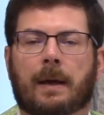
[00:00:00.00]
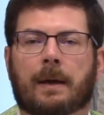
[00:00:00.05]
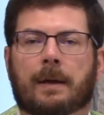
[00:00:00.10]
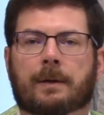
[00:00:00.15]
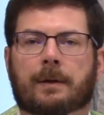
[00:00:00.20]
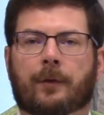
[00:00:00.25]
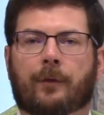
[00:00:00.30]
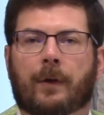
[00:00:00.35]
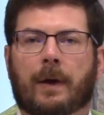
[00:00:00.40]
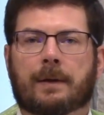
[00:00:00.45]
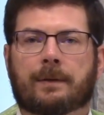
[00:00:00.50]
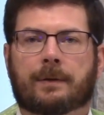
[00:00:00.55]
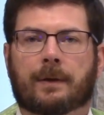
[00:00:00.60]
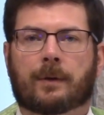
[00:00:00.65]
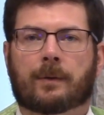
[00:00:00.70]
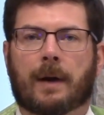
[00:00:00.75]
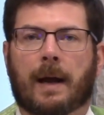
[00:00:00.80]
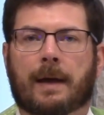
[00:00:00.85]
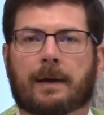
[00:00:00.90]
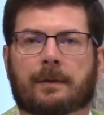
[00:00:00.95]
Dear friends in
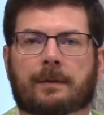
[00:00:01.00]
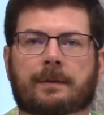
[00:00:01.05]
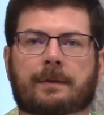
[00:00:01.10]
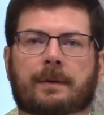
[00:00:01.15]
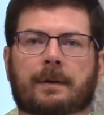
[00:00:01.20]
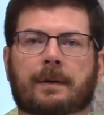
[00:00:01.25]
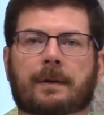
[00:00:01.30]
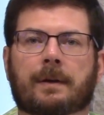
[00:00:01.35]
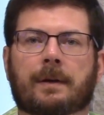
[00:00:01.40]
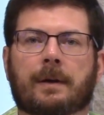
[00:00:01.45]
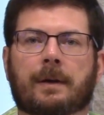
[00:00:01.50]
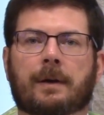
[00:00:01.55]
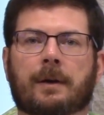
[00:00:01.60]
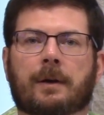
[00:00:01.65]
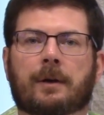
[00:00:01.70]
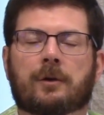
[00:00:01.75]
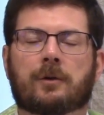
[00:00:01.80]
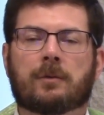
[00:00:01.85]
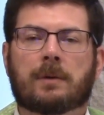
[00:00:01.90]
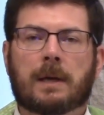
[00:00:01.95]
Christ,
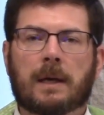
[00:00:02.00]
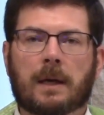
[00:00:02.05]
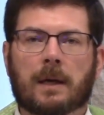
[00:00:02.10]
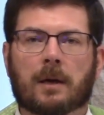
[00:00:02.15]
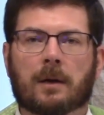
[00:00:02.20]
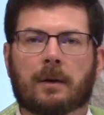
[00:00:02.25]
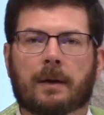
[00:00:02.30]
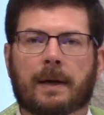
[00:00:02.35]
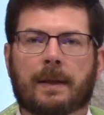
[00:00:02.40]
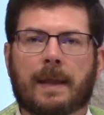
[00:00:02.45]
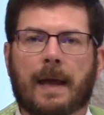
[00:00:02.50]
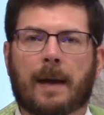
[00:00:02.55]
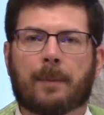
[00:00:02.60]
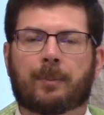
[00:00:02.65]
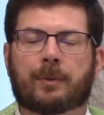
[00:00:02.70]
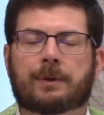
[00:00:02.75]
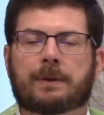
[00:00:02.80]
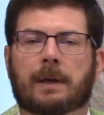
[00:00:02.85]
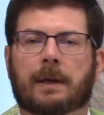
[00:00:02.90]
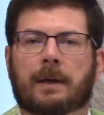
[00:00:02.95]
you hear in that
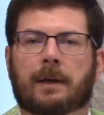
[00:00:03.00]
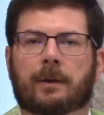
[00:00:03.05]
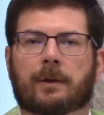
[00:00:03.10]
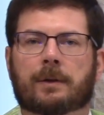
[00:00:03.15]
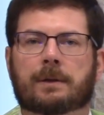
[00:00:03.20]
particular